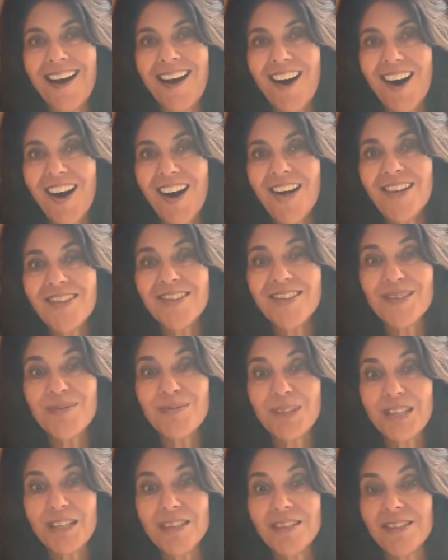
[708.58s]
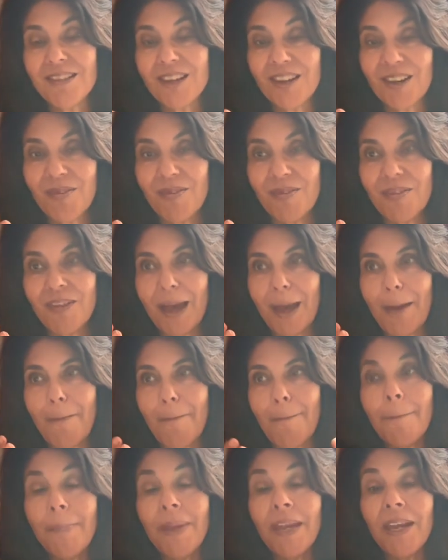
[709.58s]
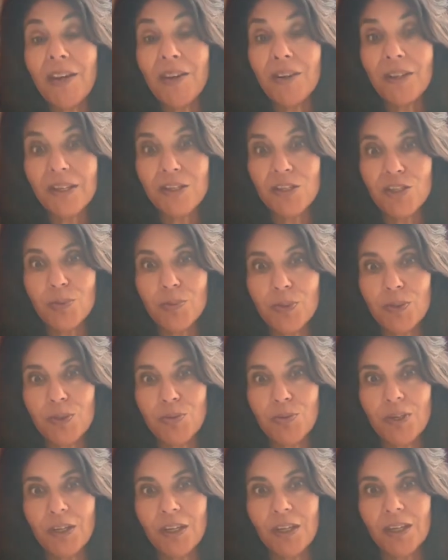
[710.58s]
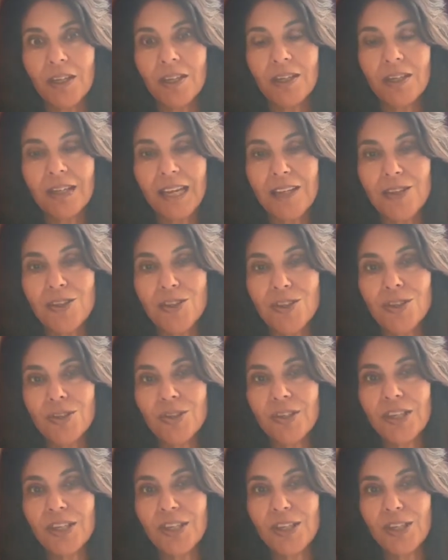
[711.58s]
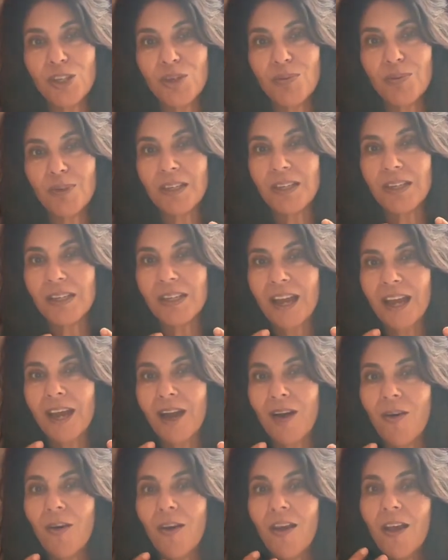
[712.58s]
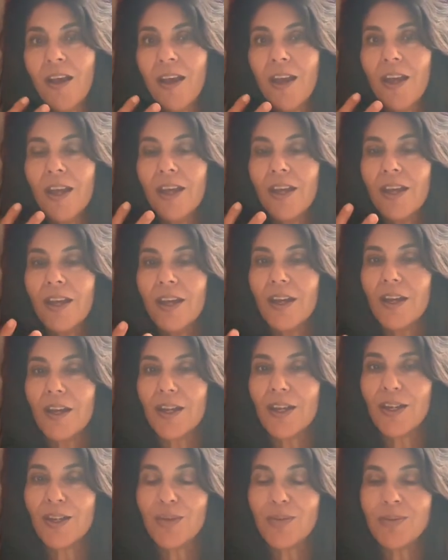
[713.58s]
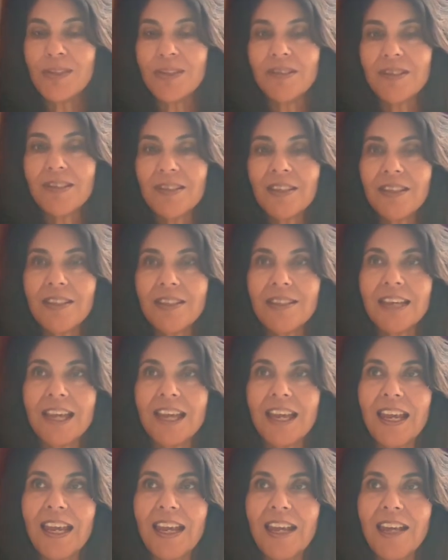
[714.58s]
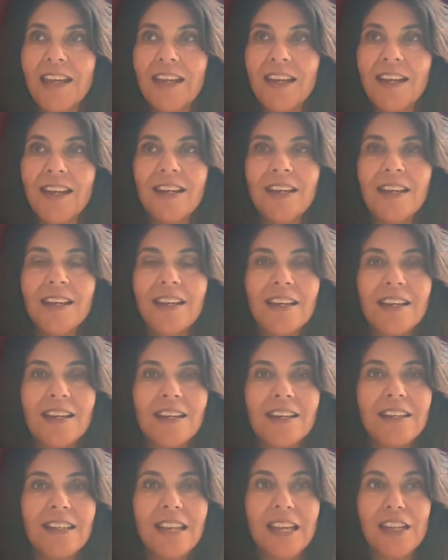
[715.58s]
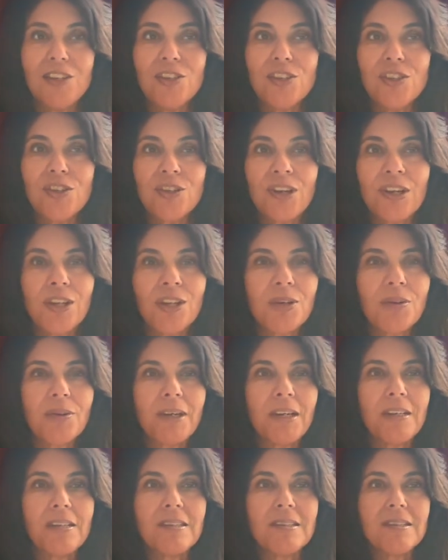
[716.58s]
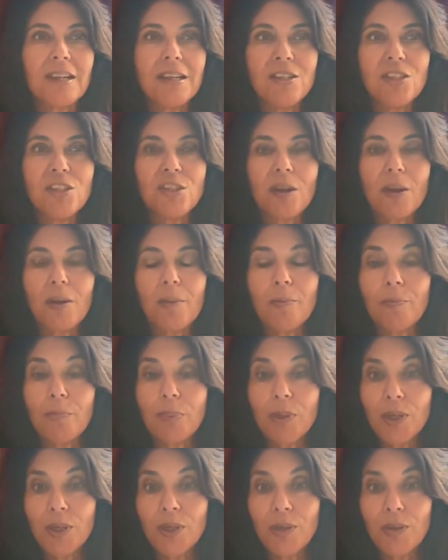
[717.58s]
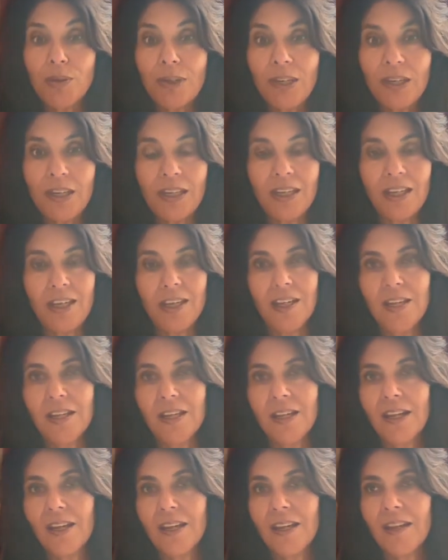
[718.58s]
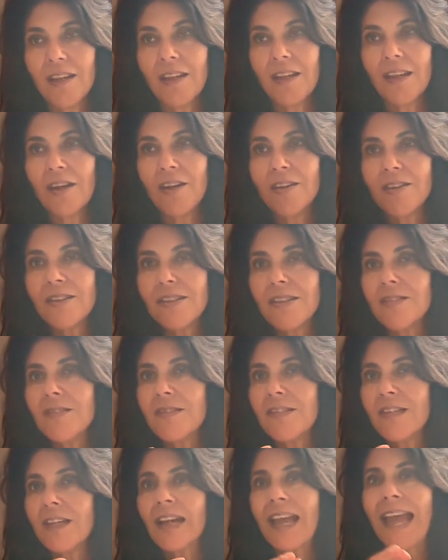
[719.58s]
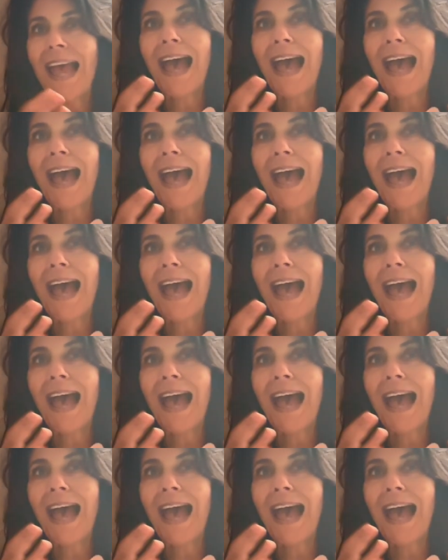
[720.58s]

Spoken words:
awesomeness of that marriage between nature and human, and how humans can take nature and create such beauty in the artistic